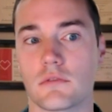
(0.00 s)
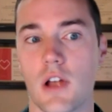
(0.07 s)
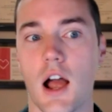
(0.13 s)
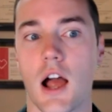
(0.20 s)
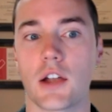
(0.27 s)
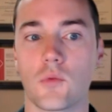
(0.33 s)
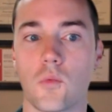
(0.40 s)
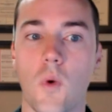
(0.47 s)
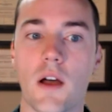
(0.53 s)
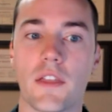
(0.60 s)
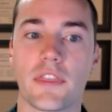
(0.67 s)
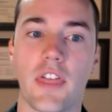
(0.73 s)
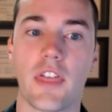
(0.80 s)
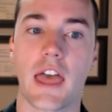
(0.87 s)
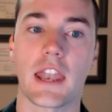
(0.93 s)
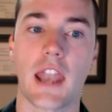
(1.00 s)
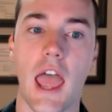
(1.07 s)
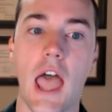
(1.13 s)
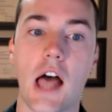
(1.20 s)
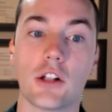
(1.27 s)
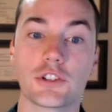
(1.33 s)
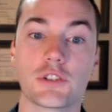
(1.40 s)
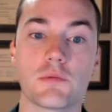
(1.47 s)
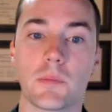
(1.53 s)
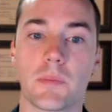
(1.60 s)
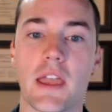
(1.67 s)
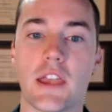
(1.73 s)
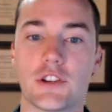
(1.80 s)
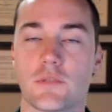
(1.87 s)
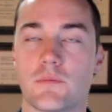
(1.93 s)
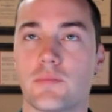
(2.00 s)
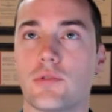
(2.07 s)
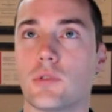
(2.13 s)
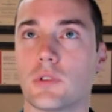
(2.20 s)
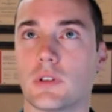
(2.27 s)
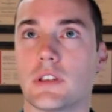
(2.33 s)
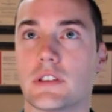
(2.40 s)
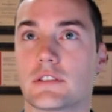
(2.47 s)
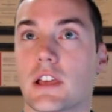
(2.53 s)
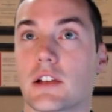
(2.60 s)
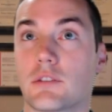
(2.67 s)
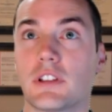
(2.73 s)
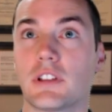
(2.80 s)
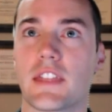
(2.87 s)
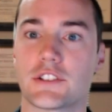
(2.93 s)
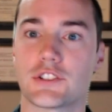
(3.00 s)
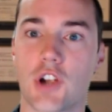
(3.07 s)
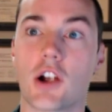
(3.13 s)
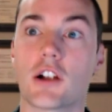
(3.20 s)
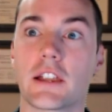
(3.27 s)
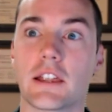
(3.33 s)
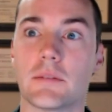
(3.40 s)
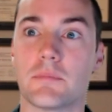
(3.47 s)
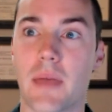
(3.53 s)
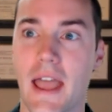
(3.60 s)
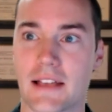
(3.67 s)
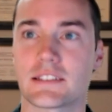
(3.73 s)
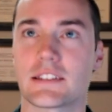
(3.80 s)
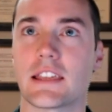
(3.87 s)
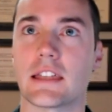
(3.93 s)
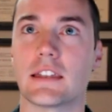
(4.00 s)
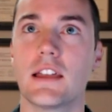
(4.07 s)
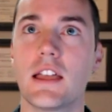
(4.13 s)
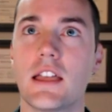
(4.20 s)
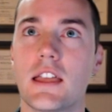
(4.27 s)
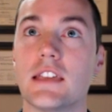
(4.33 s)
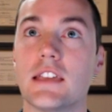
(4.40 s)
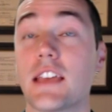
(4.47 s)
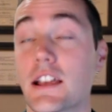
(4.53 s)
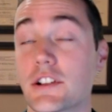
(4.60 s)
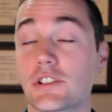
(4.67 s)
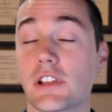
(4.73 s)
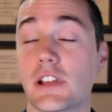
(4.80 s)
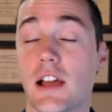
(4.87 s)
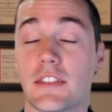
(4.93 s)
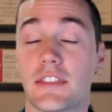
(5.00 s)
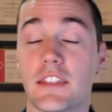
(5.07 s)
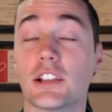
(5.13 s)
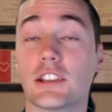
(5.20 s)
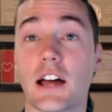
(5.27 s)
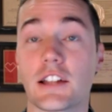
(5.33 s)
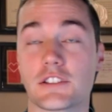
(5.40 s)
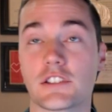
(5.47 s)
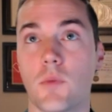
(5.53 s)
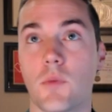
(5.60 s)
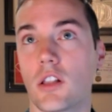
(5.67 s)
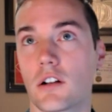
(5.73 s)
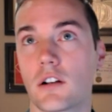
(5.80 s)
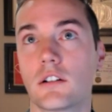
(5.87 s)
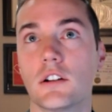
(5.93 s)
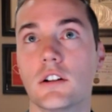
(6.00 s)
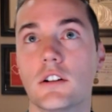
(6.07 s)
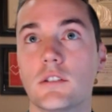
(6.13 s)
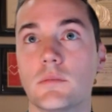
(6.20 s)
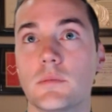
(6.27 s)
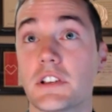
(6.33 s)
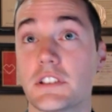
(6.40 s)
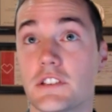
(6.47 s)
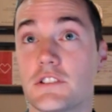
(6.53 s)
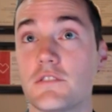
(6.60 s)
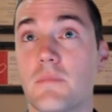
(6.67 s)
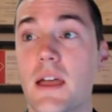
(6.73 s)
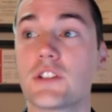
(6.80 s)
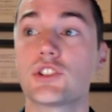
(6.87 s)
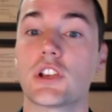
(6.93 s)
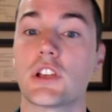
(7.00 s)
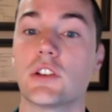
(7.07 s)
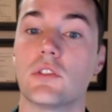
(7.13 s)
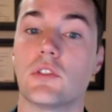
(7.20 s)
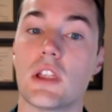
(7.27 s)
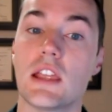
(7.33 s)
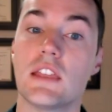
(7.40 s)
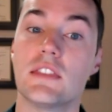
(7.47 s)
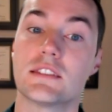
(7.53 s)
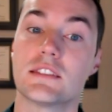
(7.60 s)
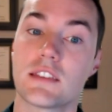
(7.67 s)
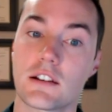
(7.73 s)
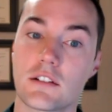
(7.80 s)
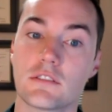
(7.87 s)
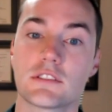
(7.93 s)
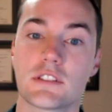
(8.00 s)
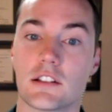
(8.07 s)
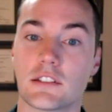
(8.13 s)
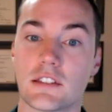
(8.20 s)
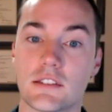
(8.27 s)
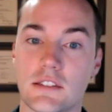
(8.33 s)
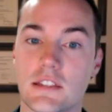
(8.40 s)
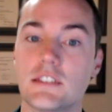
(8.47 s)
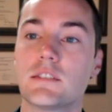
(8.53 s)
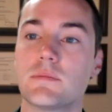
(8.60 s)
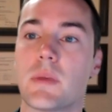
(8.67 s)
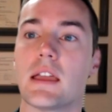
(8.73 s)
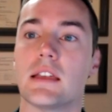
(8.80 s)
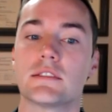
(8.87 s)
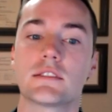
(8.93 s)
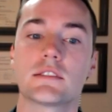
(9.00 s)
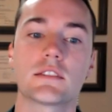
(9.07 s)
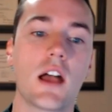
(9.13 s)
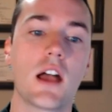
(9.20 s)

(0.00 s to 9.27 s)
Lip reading: on what that eligible patient pool is. Like really that target basket is actually, I think, a lot smaller. Because as you mentioned, in the sickle cell disease space,